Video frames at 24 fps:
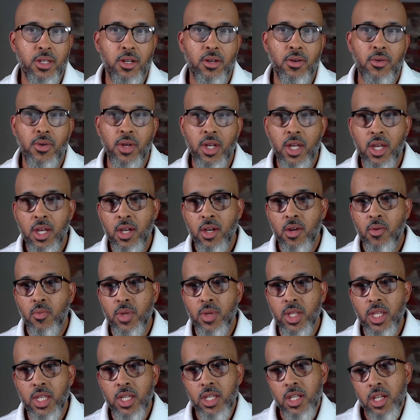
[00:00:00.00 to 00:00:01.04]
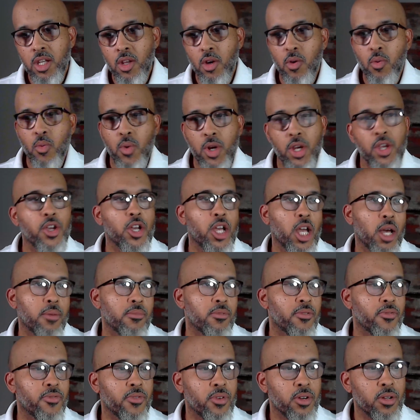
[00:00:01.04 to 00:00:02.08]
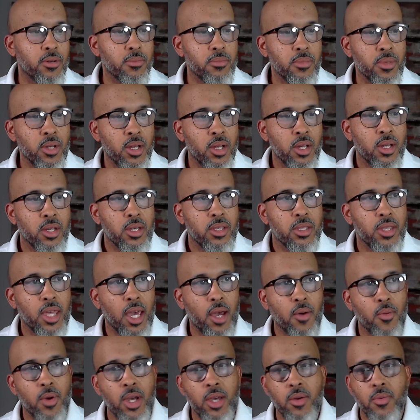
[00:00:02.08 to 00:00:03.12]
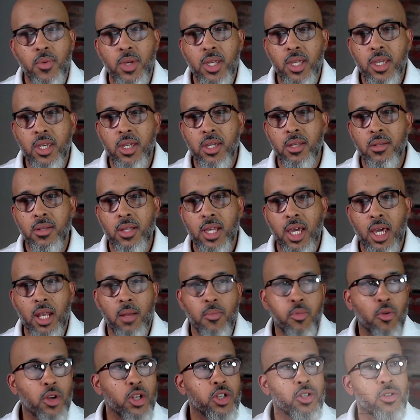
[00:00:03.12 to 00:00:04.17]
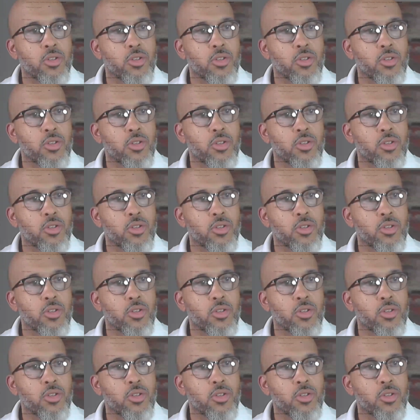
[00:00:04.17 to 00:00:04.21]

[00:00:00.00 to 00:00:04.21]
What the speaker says: So we need to know where you're coming from. That way we can kind of